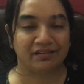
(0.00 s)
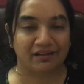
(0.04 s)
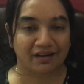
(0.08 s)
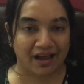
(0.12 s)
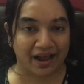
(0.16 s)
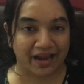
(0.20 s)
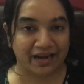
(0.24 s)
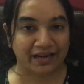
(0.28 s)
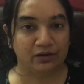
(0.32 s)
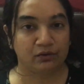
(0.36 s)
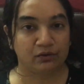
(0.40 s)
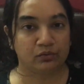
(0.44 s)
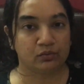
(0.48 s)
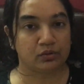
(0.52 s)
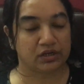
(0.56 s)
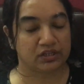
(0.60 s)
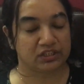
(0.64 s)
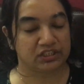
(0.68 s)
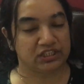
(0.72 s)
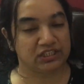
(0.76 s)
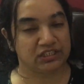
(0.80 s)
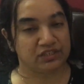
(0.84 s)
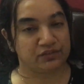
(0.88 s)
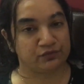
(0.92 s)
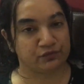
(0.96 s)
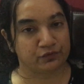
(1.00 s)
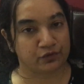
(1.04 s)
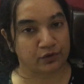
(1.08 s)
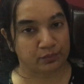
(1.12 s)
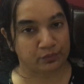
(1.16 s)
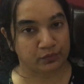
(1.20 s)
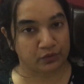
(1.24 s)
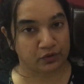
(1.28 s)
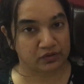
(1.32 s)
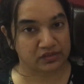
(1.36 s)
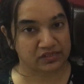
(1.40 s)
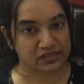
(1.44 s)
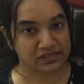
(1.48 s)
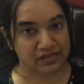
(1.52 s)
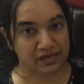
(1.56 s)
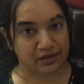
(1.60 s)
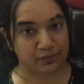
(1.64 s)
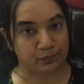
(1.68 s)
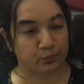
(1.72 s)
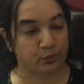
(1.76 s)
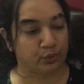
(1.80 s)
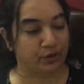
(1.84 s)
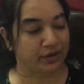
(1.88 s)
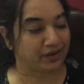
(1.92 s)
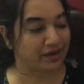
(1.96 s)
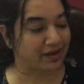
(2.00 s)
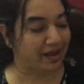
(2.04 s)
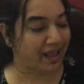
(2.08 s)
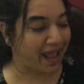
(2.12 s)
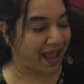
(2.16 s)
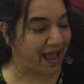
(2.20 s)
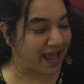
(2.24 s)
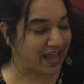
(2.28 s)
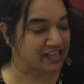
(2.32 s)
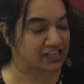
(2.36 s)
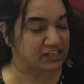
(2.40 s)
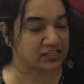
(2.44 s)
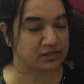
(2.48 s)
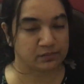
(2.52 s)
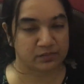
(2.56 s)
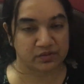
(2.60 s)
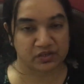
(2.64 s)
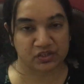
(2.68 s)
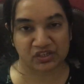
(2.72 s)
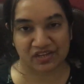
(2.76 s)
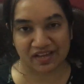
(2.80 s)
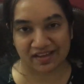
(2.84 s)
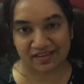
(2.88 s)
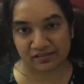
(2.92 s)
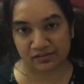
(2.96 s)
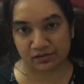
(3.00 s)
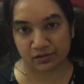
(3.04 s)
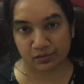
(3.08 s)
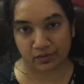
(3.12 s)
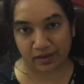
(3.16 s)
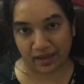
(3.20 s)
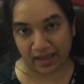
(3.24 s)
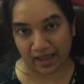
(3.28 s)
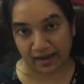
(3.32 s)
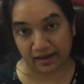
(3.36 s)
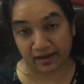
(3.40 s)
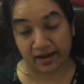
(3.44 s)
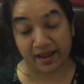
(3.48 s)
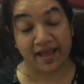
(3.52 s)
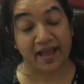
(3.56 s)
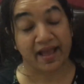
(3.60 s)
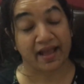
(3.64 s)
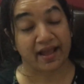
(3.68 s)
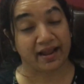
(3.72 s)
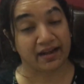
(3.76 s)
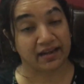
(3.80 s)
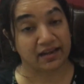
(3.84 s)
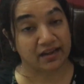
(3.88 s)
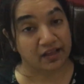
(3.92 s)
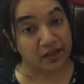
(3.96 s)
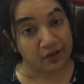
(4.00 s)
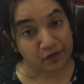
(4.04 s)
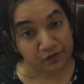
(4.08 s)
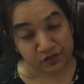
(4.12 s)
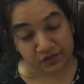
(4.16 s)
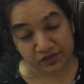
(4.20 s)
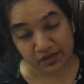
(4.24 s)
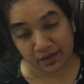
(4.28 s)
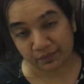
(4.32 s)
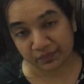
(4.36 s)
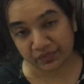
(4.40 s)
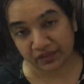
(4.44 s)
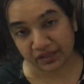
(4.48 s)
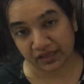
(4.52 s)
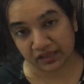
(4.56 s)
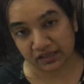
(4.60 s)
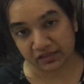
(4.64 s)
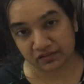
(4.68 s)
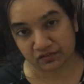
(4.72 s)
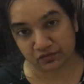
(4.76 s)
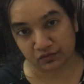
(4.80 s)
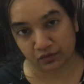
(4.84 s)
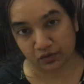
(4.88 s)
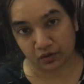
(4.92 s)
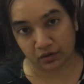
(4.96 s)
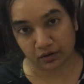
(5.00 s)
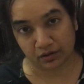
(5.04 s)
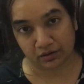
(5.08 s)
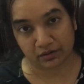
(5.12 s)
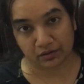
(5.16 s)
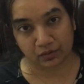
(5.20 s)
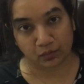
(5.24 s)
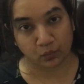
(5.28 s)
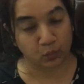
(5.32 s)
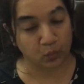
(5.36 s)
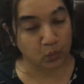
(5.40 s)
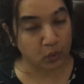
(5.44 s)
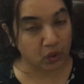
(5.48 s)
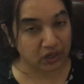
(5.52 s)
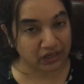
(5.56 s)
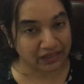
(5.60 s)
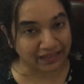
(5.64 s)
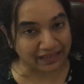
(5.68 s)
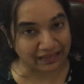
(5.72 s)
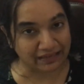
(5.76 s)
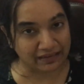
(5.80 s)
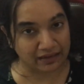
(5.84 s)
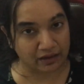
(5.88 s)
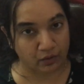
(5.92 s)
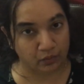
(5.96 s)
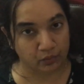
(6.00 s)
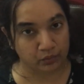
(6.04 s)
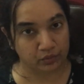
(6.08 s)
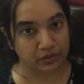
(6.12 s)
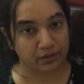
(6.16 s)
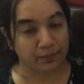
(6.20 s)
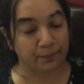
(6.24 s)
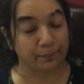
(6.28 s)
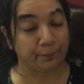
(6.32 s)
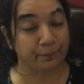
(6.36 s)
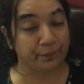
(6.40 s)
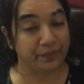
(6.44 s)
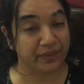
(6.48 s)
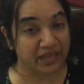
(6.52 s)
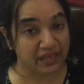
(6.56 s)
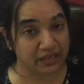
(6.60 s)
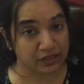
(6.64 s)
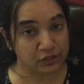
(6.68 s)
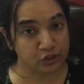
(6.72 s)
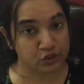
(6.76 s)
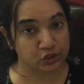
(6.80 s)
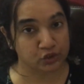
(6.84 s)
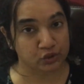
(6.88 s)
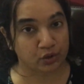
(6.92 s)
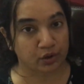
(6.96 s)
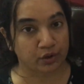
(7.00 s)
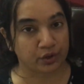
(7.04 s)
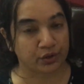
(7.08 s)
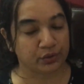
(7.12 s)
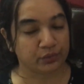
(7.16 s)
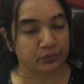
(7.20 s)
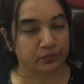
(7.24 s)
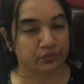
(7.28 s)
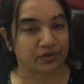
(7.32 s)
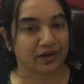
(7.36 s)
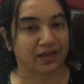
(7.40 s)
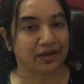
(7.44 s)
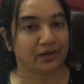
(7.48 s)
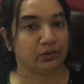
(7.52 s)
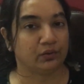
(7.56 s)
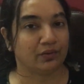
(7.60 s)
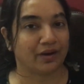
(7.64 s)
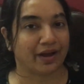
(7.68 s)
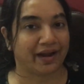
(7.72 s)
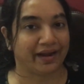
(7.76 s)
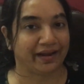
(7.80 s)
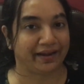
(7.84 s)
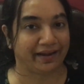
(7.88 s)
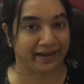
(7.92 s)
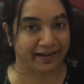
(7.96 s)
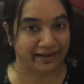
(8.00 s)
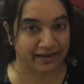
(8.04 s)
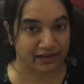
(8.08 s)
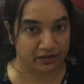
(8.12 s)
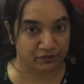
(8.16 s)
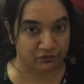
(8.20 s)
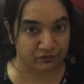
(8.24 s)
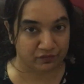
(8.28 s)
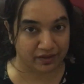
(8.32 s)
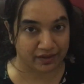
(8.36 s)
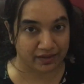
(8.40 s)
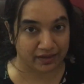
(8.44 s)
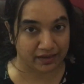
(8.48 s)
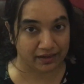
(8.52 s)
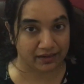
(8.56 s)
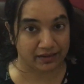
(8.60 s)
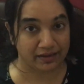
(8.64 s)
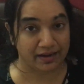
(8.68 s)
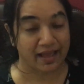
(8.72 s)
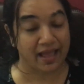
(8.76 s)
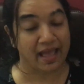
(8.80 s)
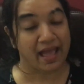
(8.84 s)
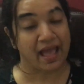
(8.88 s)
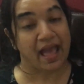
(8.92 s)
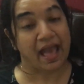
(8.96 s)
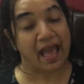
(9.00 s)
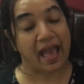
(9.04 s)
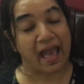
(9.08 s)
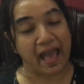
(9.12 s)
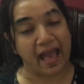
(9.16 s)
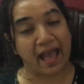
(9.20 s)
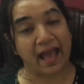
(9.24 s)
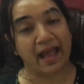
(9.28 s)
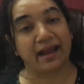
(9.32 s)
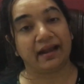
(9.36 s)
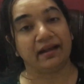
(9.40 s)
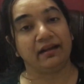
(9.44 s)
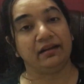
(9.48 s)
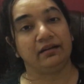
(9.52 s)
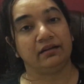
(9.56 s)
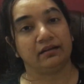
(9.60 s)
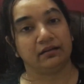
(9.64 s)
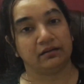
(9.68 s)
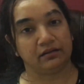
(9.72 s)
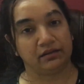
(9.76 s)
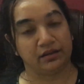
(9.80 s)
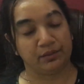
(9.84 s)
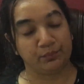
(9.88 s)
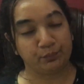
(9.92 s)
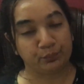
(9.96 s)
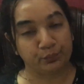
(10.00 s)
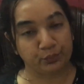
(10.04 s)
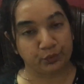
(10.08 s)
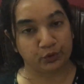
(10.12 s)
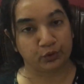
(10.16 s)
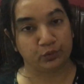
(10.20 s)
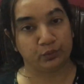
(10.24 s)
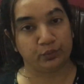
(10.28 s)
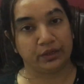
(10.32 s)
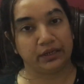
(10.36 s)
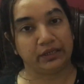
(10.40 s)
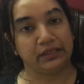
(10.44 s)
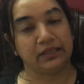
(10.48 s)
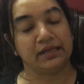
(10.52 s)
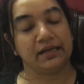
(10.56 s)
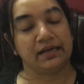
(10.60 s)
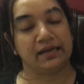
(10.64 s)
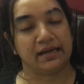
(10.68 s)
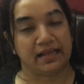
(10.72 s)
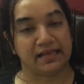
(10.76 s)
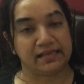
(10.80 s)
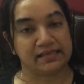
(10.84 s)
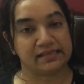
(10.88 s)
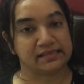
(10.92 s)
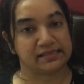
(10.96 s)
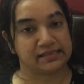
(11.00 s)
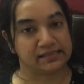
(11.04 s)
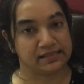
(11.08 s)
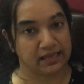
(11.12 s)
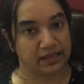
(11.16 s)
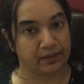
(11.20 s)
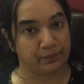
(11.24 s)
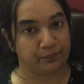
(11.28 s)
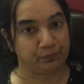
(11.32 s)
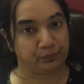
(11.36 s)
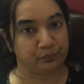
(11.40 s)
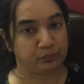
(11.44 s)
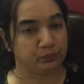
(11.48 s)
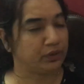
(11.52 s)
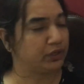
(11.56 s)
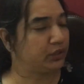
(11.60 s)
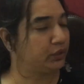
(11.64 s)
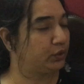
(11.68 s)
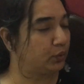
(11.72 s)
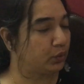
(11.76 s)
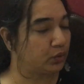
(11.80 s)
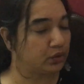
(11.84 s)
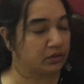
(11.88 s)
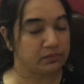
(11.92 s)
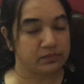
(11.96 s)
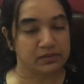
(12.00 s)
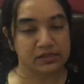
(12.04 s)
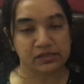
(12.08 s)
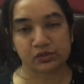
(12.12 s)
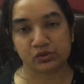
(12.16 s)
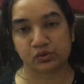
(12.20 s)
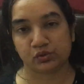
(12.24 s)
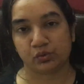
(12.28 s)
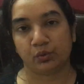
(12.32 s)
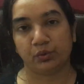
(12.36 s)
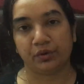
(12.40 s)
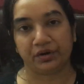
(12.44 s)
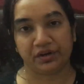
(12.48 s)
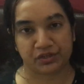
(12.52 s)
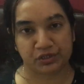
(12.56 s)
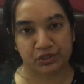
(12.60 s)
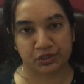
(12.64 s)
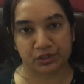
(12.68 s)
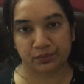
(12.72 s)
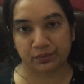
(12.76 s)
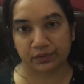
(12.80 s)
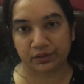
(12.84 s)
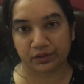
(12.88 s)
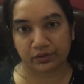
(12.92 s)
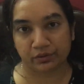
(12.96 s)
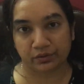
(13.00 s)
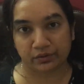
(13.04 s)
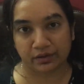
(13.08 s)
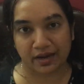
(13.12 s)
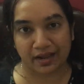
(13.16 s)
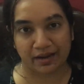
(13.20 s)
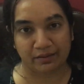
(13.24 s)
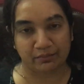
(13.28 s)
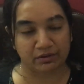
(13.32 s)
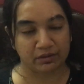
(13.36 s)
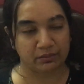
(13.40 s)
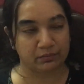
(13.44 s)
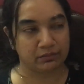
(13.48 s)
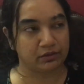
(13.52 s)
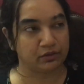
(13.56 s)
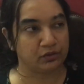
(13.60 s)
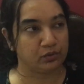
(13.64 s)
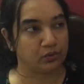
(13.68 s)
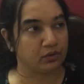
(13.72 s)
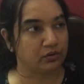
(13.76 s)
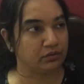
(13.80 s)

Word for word: Try to achieve from your standpoint as much as you can, and if something is not working out, make sure you try to identify it and improve it the next day. But don't be so rigid with your timetable.